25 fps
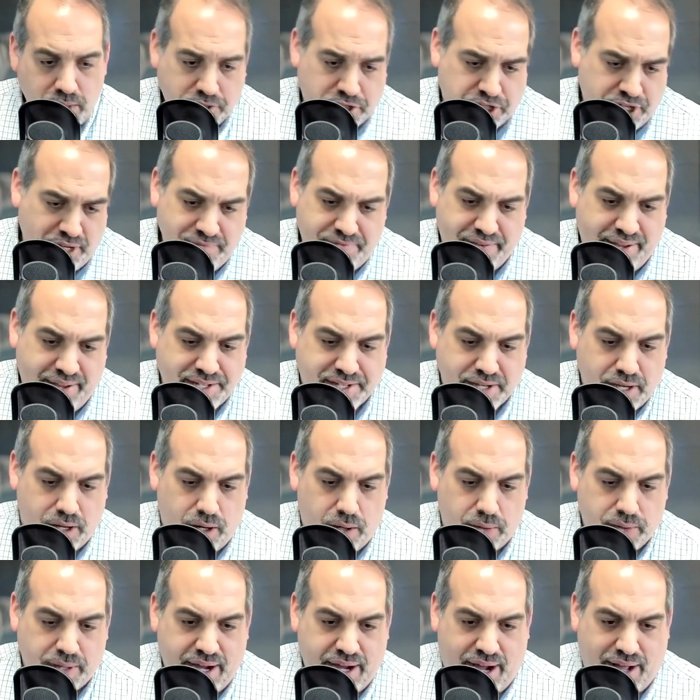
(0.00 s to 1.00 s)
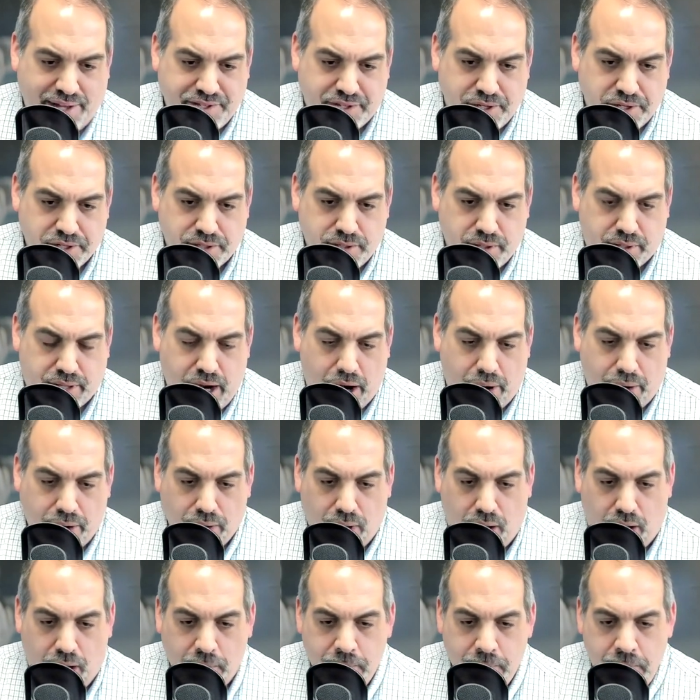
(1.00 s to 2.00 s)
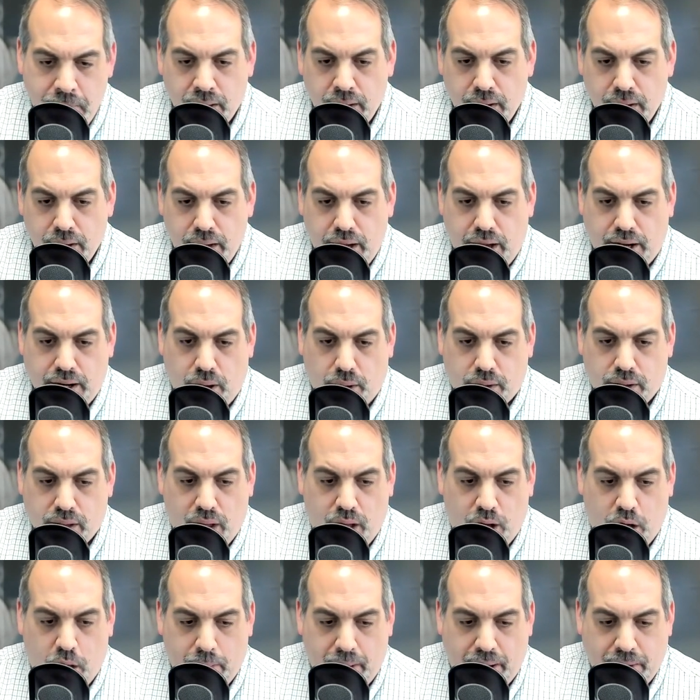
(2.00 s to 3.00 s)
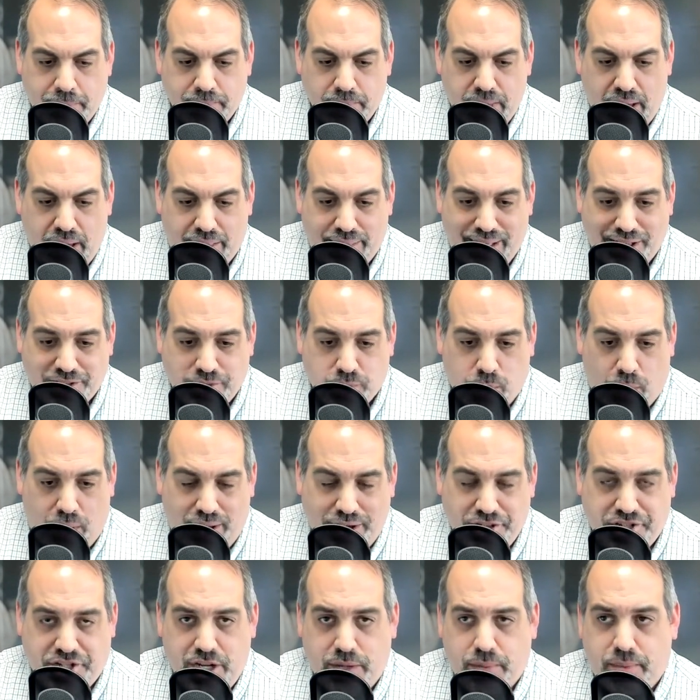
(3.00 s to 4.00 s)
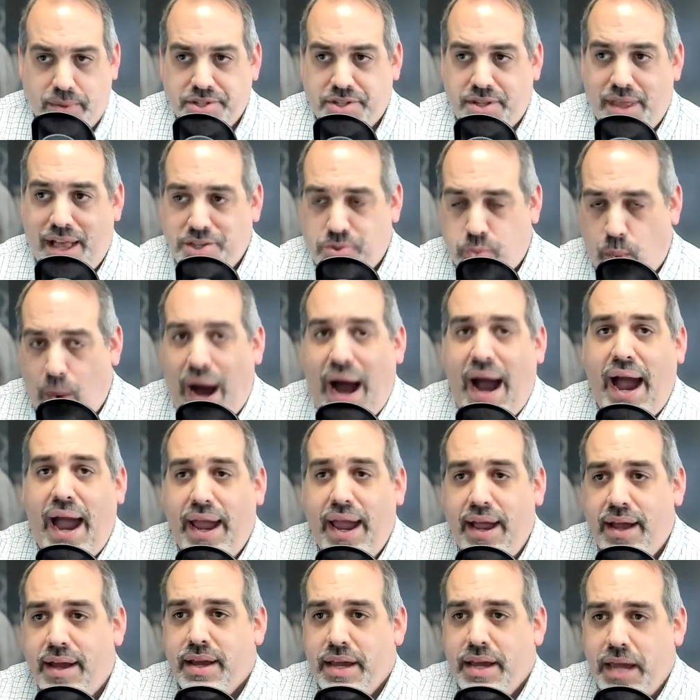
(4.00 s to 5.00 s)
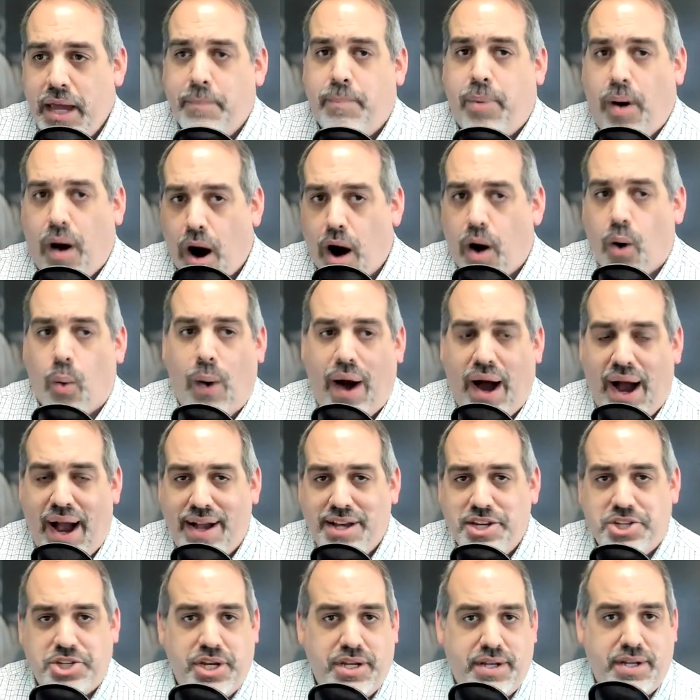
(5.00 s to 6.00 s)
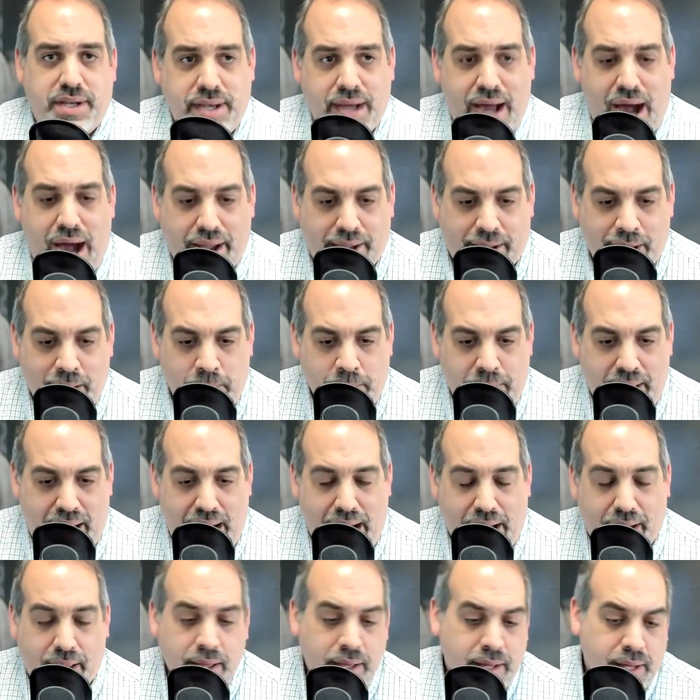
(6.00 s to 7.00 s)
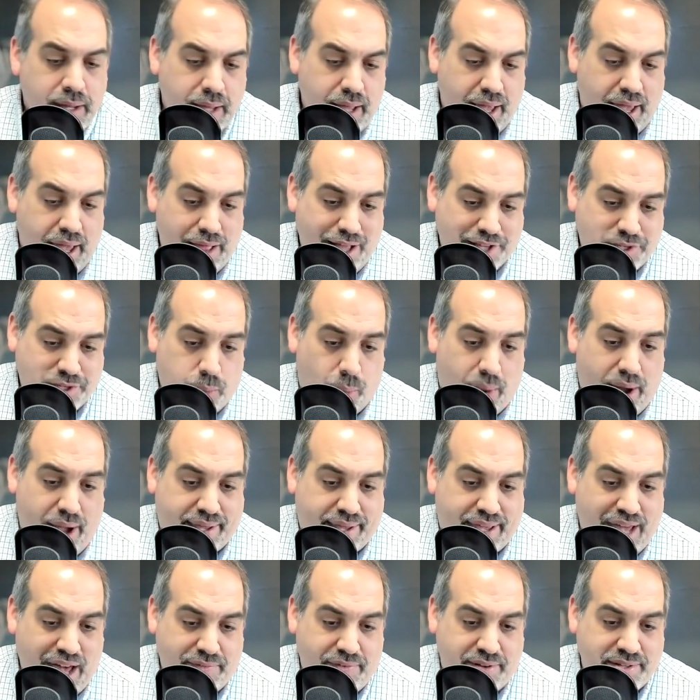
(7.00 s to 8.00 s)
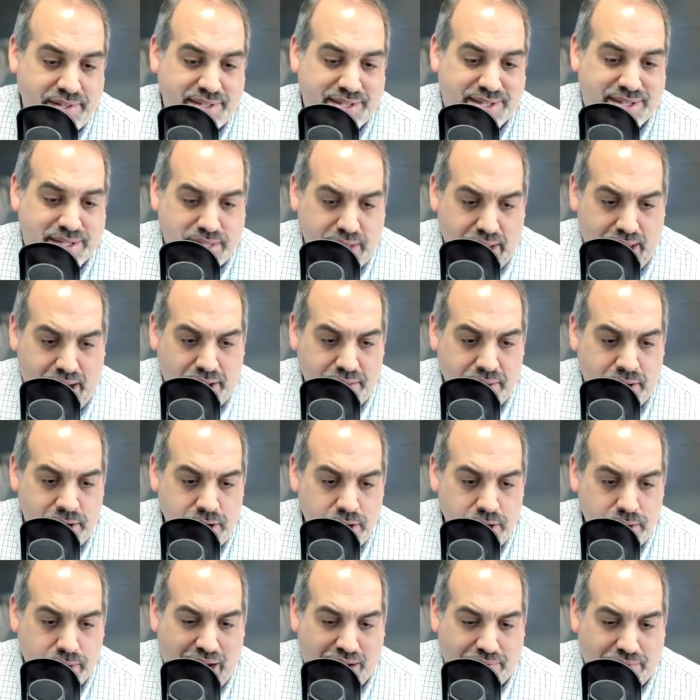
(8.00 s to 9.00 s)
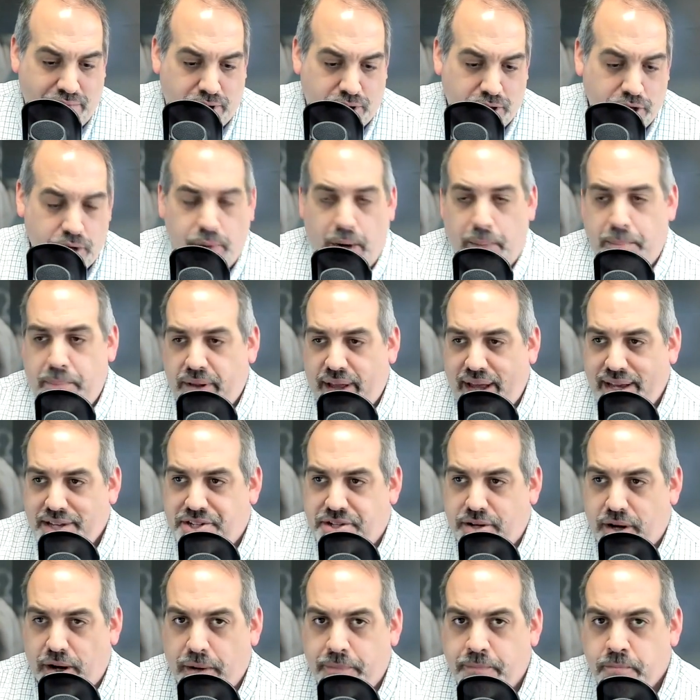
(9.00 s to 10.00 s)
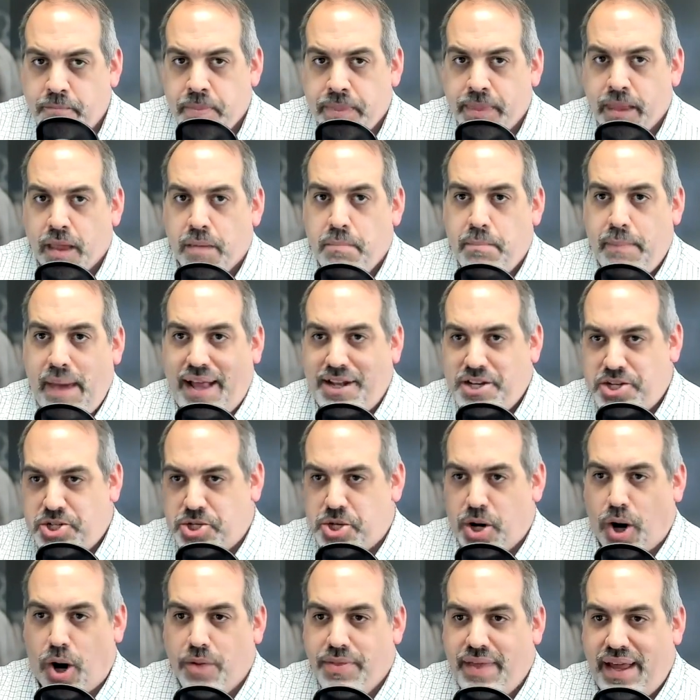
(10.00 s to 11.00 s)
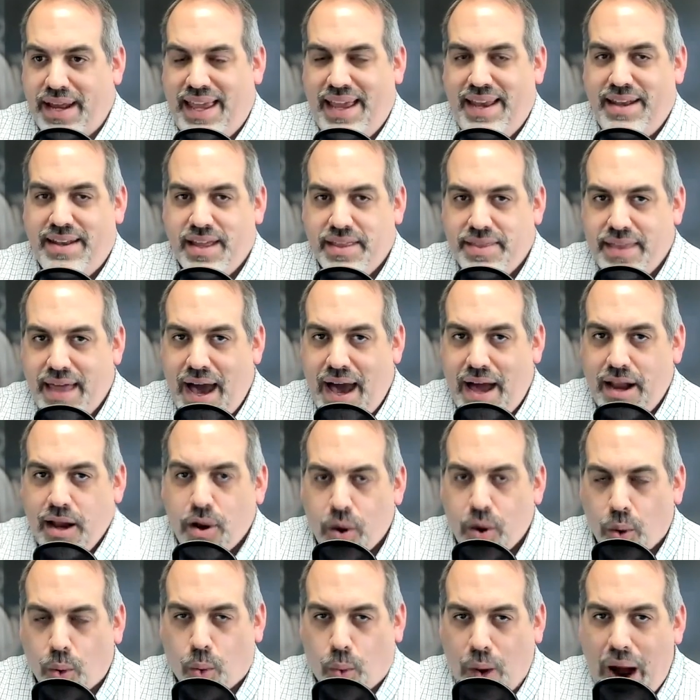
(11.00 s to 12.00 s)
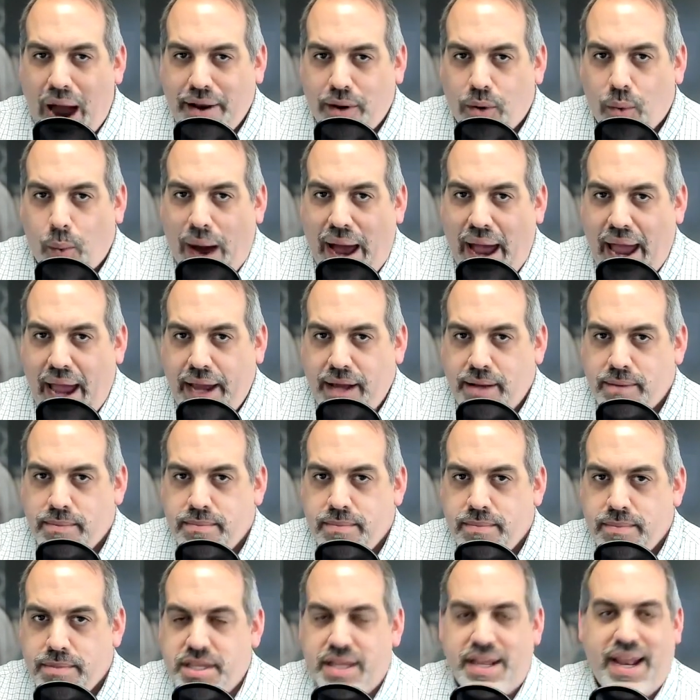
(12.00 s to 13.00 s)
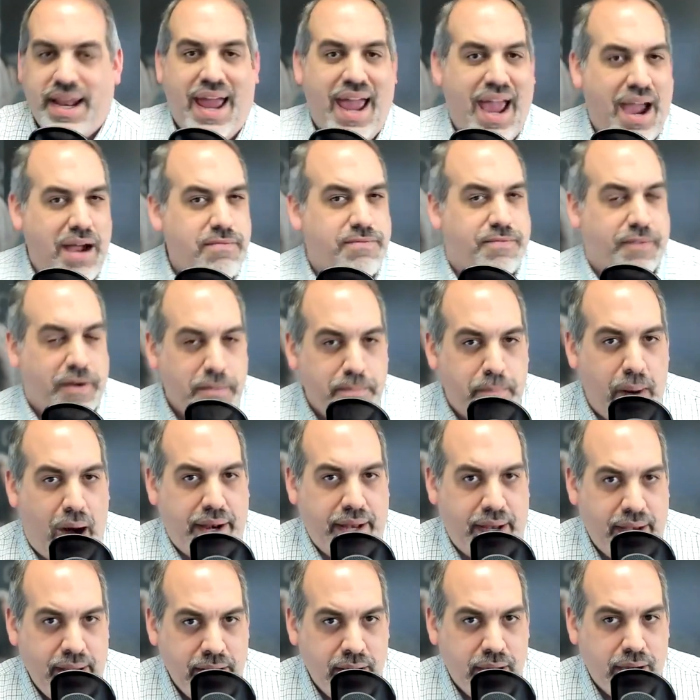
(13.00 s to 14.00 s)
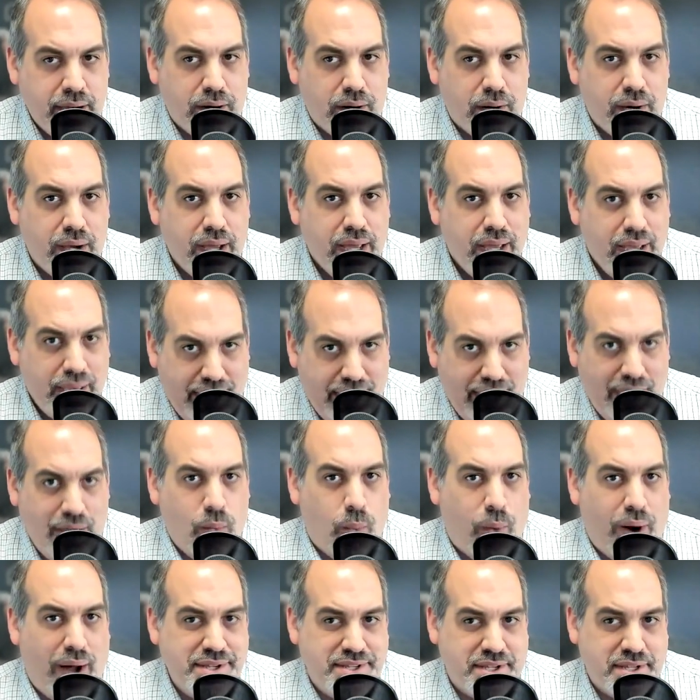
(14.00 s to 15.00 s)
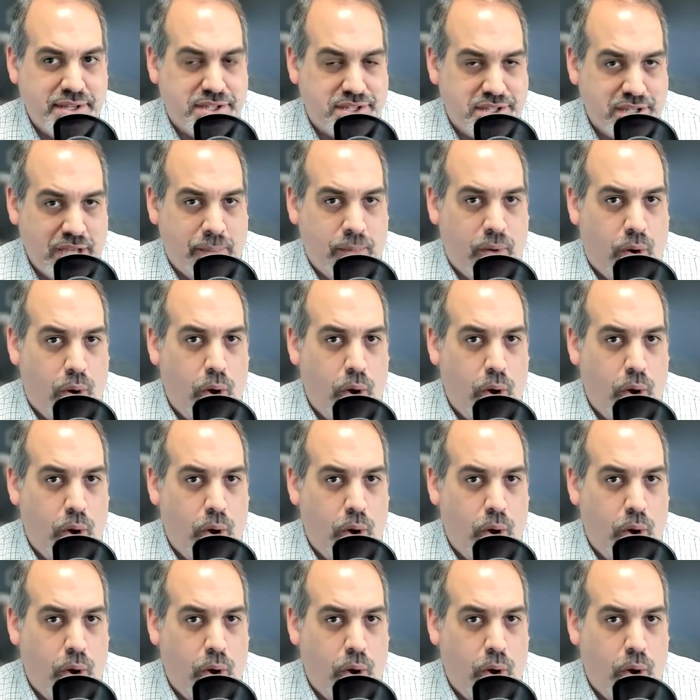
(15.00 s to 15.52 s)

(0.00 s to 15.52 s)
she vetoed constitutional carry law in Oklahoma, and that's why in part why she did not come back, and that's why Kevin Stitt, the new governor who replaced her, made sure that he did that right away so that everybody knew he wasn't some